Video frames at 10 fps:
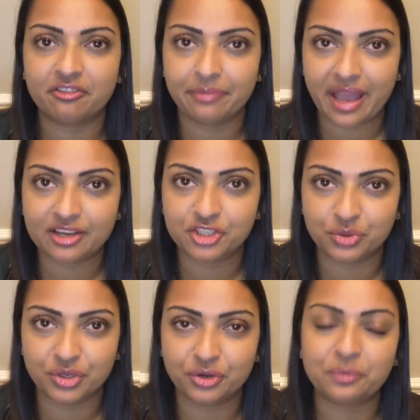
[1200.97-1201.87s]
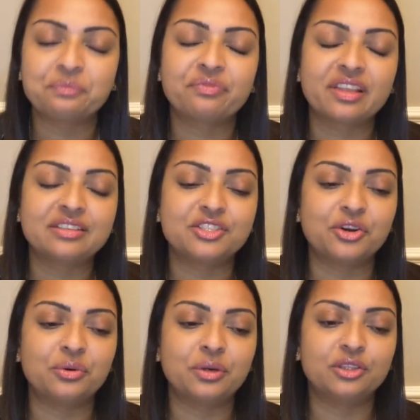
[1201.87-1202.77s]
to give back to you.
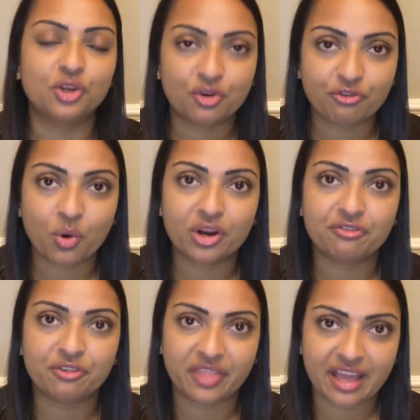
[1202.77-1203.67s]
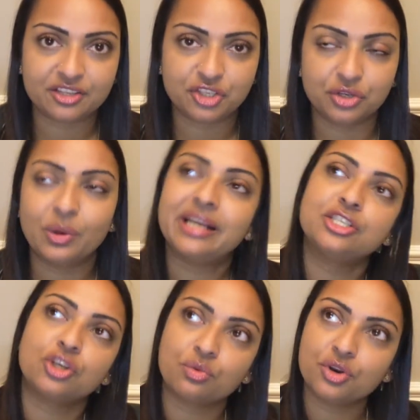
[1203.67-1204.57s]
So look forward for that too. I
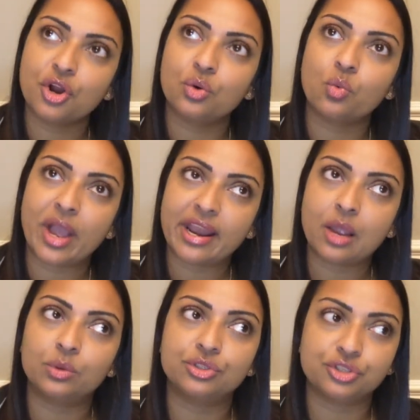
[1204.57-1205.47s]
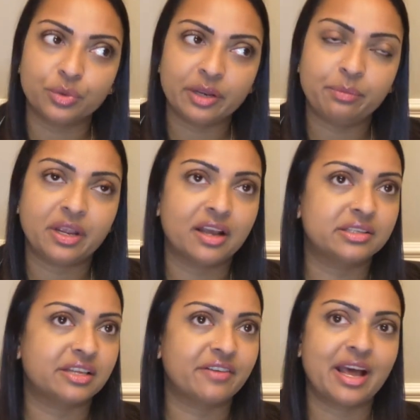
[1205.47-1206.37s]
don't know when I will do it
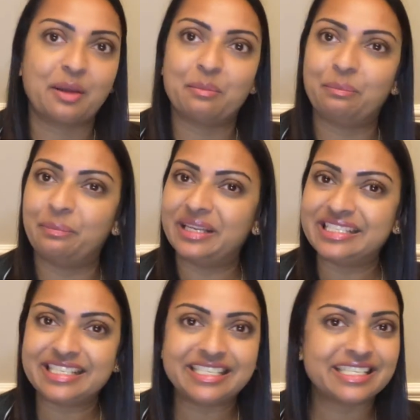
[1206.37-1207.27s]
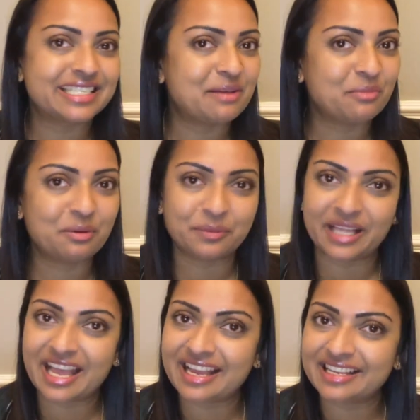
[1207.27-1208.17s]
because I've got a busy December
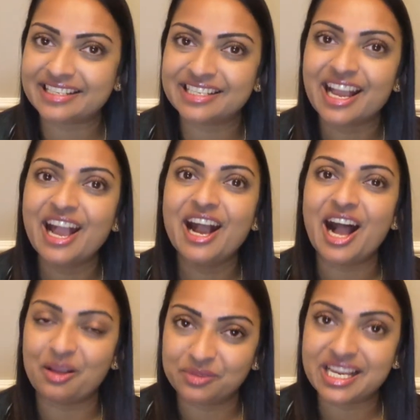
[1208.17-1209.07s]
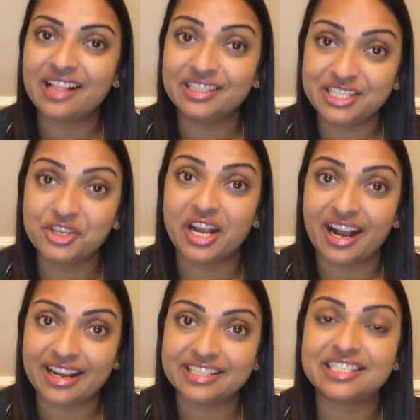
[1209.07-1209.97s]
planned. I'm telling you
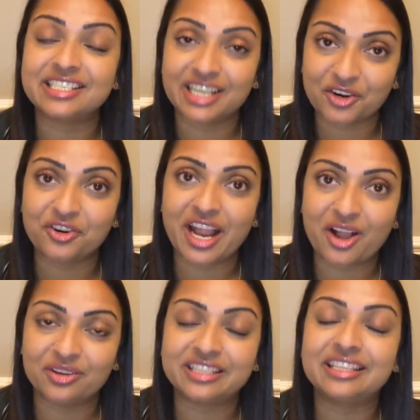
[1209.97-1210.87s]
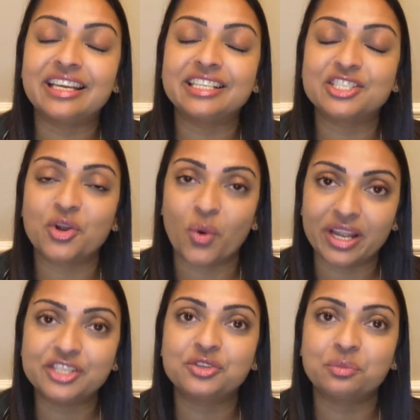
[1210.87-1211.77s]
guys, stick around. It's
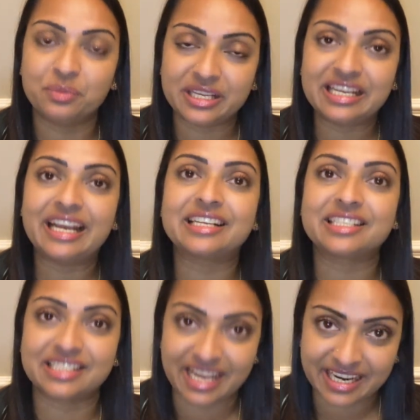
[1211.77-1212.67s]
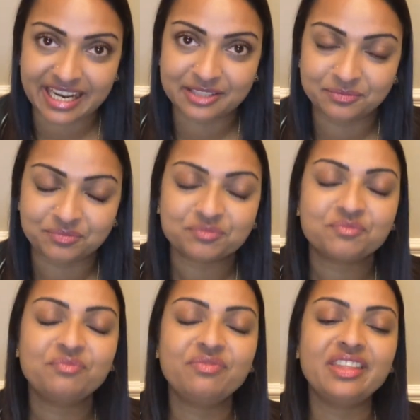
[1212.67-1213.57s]
going to be exciting.
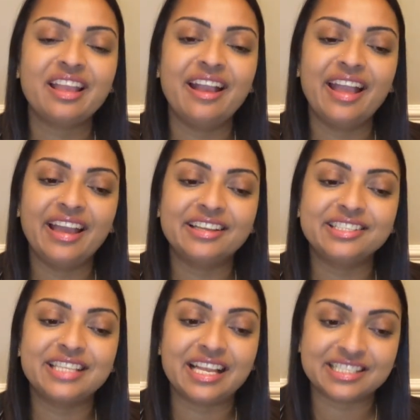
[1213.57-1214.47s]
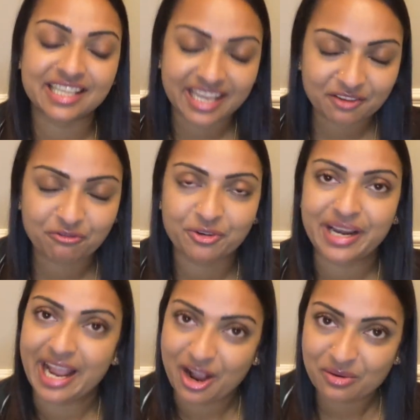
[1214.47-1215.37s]
And that's it for
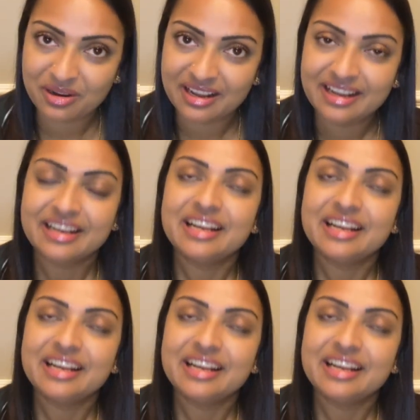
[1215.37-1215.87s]
now.